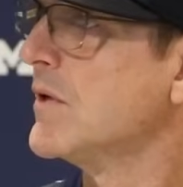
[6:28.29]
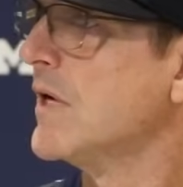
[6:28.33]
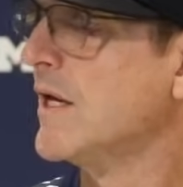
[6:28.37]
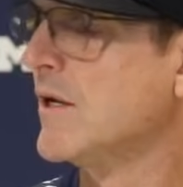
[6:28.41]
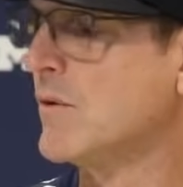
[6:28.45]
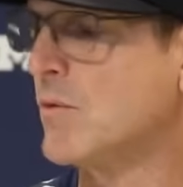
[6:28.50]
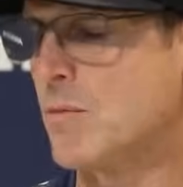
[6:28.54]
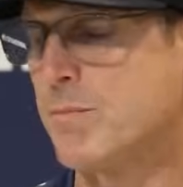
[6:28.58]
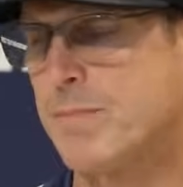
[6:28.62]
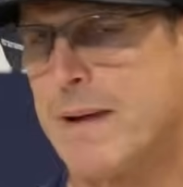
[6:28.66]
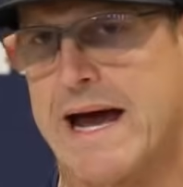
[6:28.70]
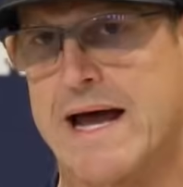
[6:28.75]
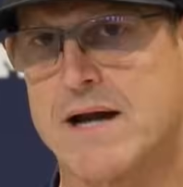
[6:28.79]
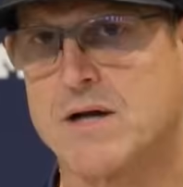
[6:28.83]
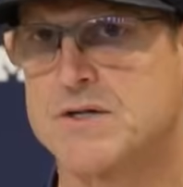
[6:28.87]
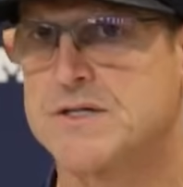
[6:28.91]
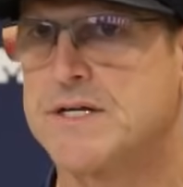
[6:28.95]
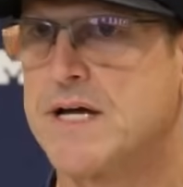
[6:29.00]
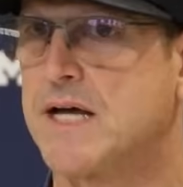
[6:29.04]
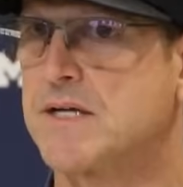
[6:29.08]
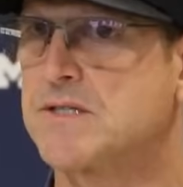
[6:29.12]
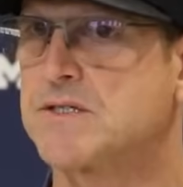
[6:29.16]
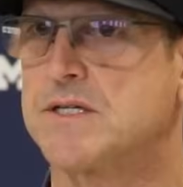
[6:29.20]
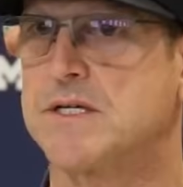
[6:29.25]
And we're
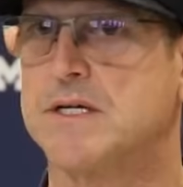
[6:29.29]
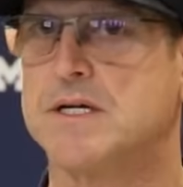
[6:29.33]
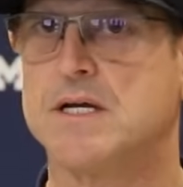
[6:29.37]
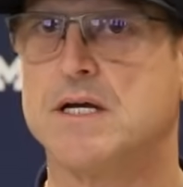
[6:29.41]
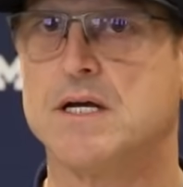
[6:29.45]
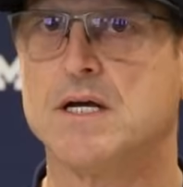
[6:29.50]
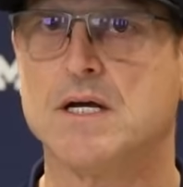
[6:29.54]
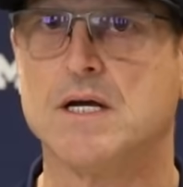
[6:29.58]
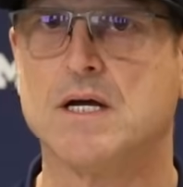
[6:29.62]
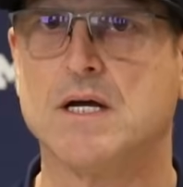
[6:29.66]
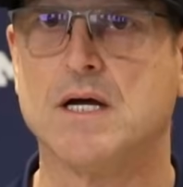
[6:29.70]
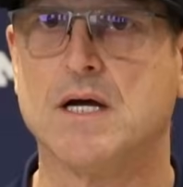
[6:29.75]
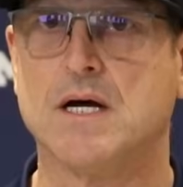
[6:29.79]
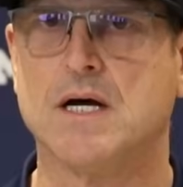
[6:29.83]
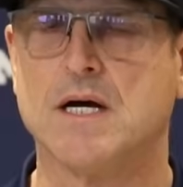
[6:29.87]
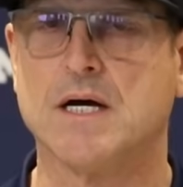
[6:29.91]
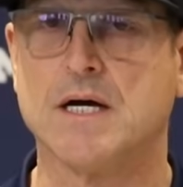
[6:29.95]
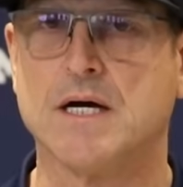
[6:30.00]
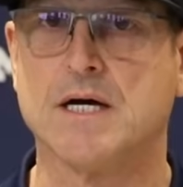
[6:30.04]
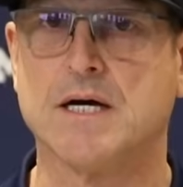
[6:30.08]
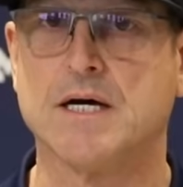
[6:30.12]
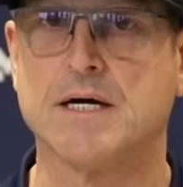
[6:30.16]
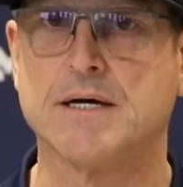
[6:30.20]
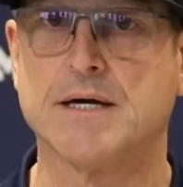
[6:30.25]
battle-tested
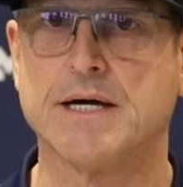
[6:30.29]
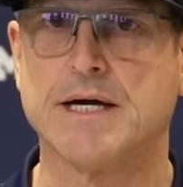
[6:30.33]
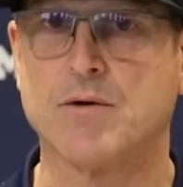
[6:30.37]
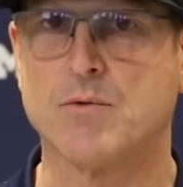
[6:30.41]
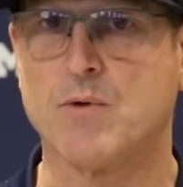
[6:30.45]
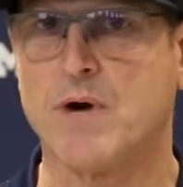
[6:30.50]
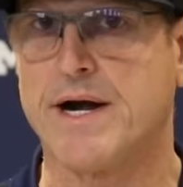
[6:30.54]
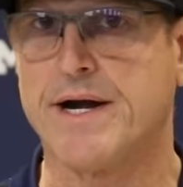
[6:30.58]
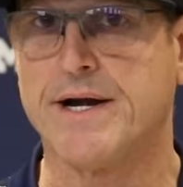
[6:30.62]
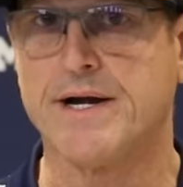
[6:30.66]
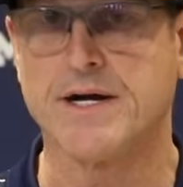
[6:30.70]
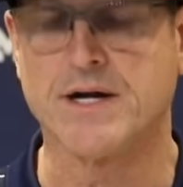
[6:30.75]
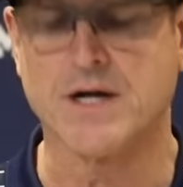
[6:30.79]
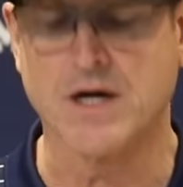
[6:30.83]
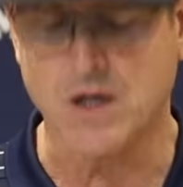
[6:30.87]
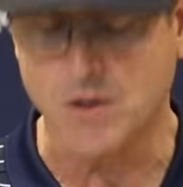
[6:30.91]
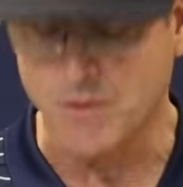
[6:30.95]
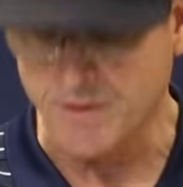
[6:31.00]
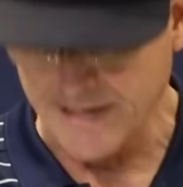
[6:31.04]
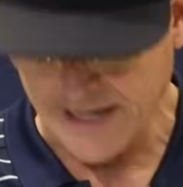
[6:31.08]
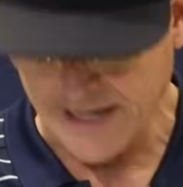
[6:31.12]
uh, and ready to go.